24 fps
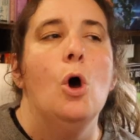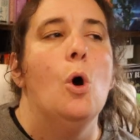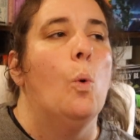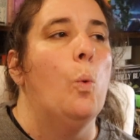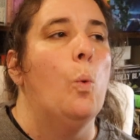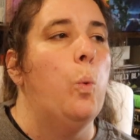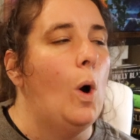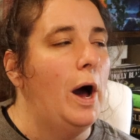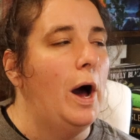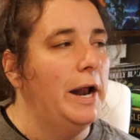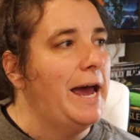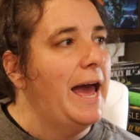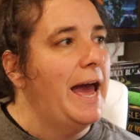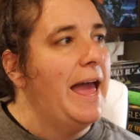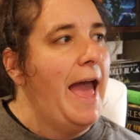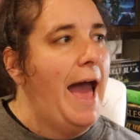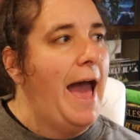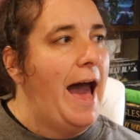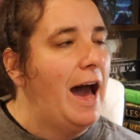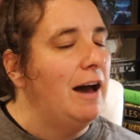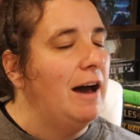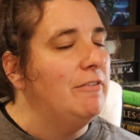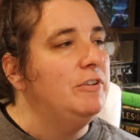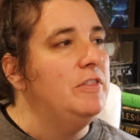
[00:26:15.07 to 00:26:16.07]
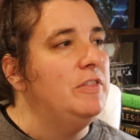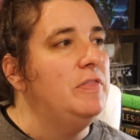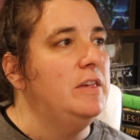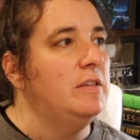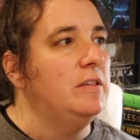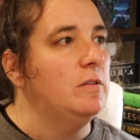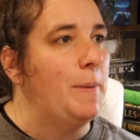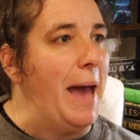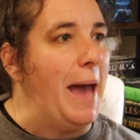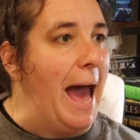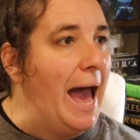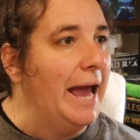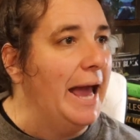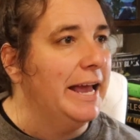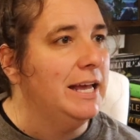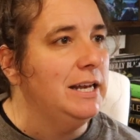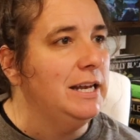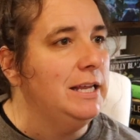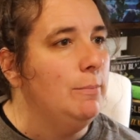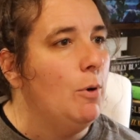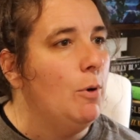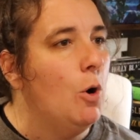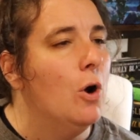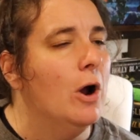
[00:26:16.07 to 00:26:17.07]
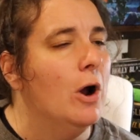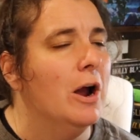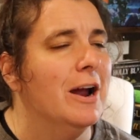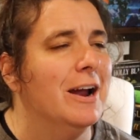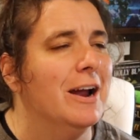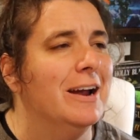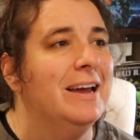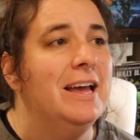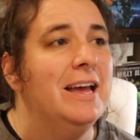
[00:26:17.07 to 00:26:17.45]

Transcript: what I have in this bag anymore.